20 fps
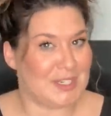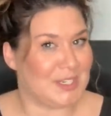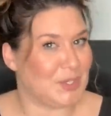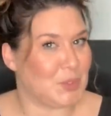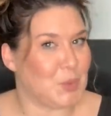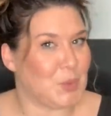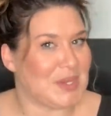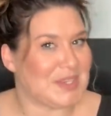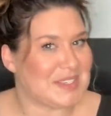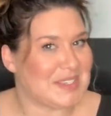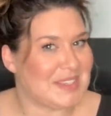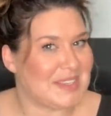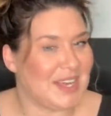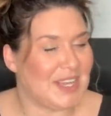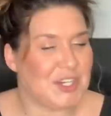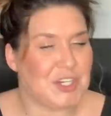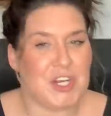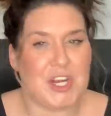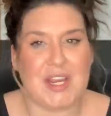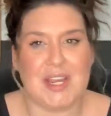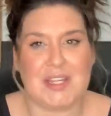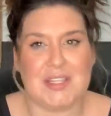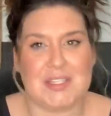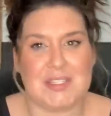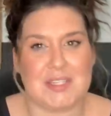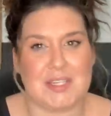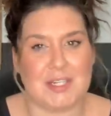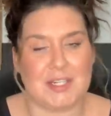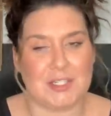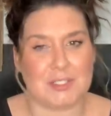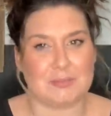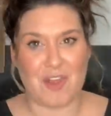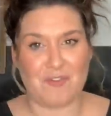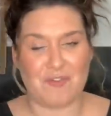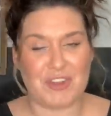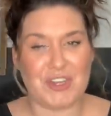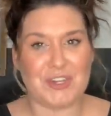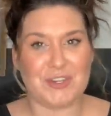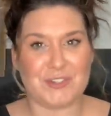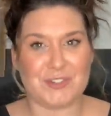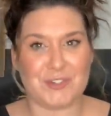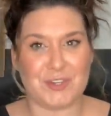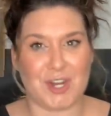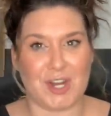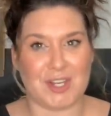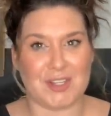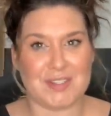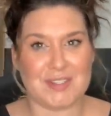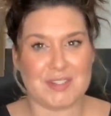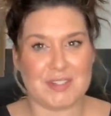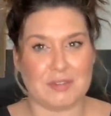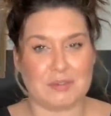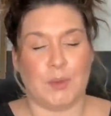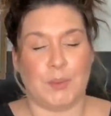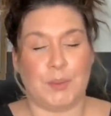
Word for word: it wasn't that great. So fingers crossed,